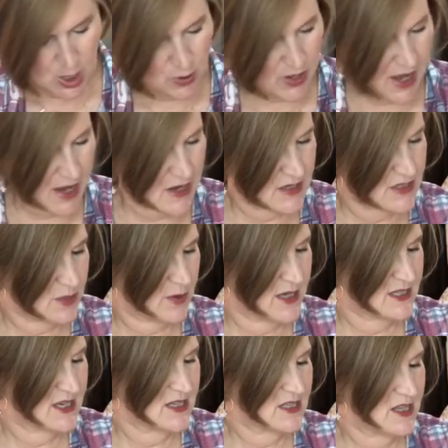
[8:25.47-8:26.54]
Okay, so
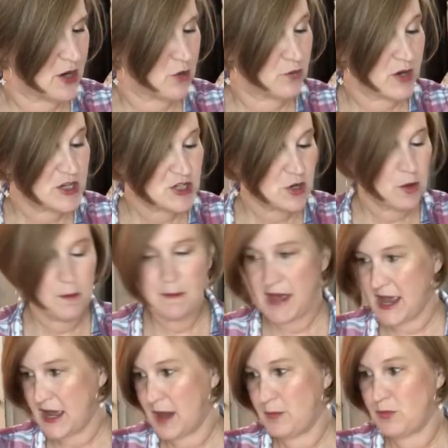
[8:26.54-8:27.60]
it says the original
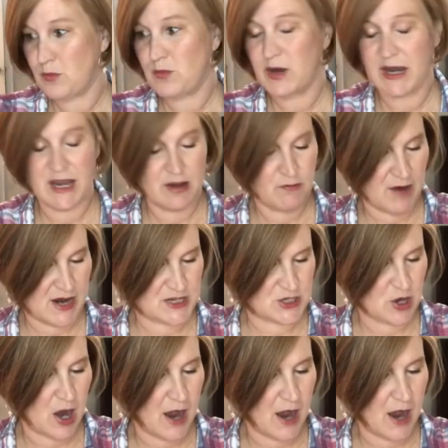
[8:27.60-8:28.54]
makeup eraser.